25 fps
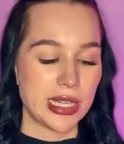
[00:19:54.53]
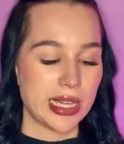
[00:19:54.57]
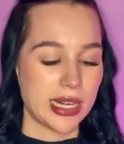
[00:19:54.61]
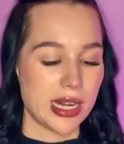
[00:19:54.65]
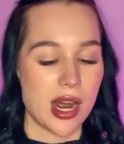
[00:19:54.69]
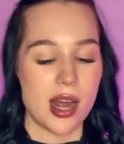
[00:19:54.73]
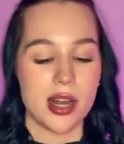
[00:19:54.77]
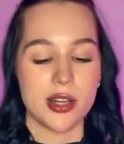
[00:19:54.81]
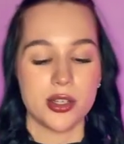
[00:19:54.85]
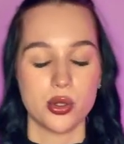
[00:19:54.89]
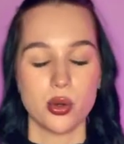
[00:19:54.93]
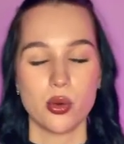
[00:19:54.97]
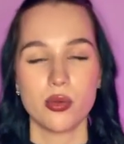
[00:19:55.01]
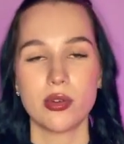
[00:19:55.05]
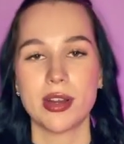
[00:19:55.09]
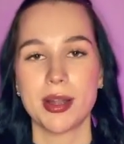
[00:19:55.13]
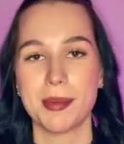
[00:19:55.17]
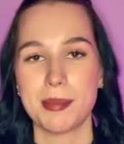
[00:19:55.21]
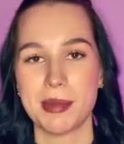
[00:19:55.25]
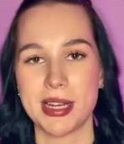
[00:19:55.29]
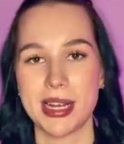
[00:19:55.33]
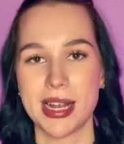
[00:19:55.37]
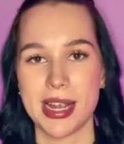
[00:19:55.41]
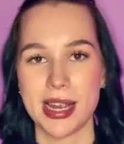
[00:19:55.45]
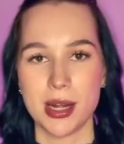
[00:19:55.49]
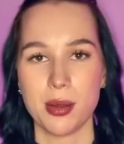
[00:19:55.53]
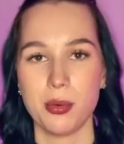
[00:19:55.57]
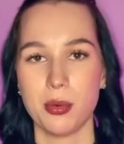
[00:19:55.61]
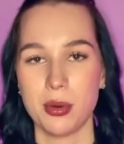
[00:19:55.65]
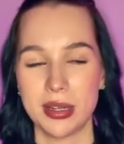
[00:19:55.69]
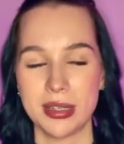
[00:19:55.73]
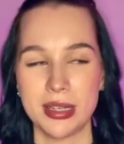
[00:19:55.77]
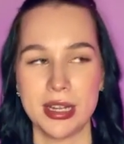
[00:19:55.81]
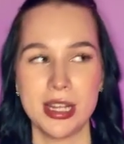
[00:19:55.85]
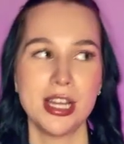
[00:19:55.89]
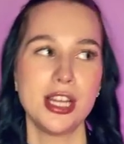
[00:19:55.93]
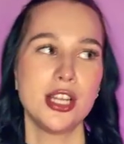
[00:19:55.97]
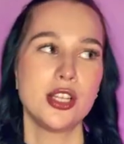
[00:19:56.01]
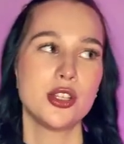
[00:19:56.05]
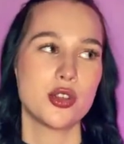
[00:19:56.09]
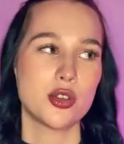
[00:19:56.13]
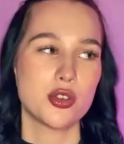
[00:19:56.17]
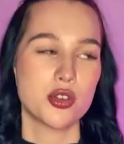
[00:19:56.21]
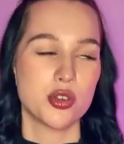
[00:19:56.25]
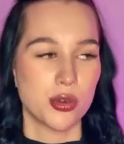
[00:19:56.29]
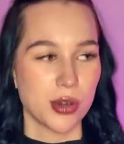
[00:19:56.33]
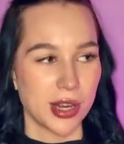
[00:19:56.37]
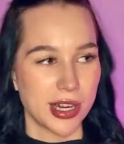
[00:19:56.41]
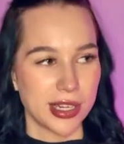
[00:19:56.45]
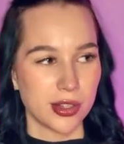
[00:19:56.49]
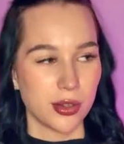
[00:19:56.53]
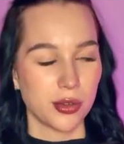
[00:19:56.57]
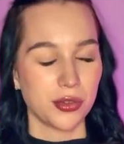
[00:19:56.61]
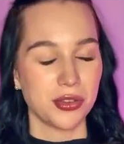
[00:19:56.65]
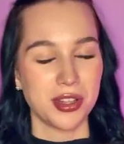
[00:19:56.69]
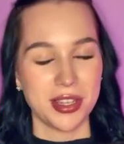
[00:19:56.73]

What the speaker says: and I don't recommend anyone to trade on